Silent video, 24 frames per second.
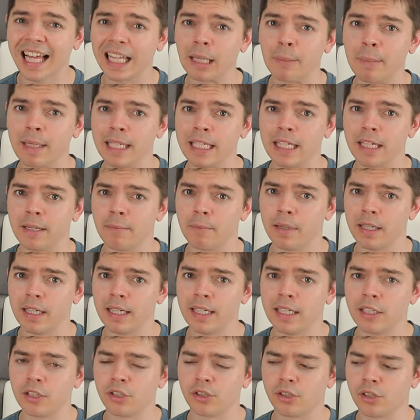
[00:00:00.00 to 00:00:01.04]
aluminium,
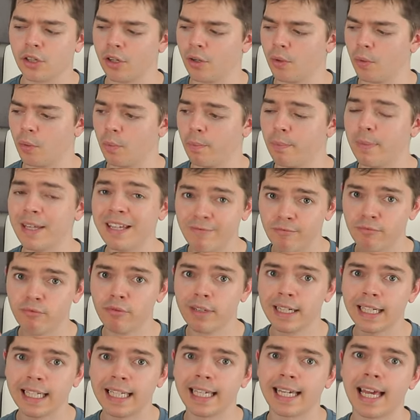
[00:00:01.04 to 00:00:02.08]
so be
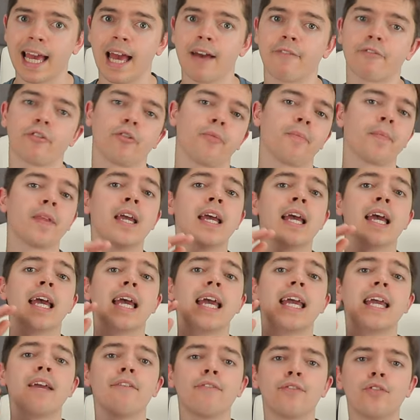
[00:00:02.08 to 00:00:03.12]
really careful.
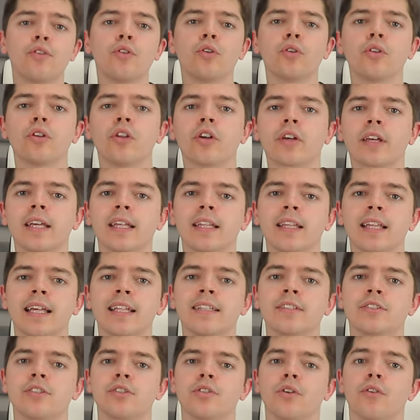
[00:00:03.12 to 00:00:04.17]
If you're looking
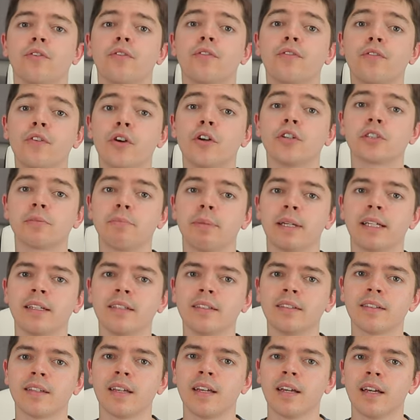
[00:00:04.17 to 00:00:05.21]
into your first
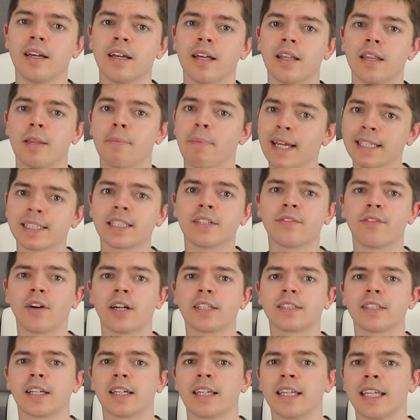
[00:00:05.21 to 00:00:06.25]
build, the best
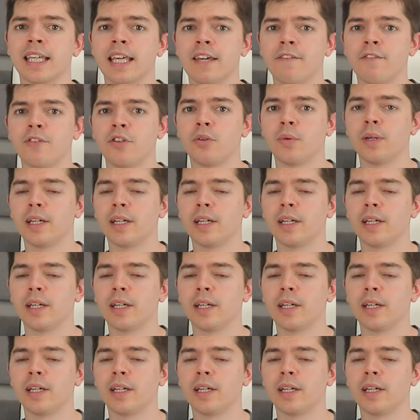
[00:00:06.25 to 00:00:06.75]
advice I can give you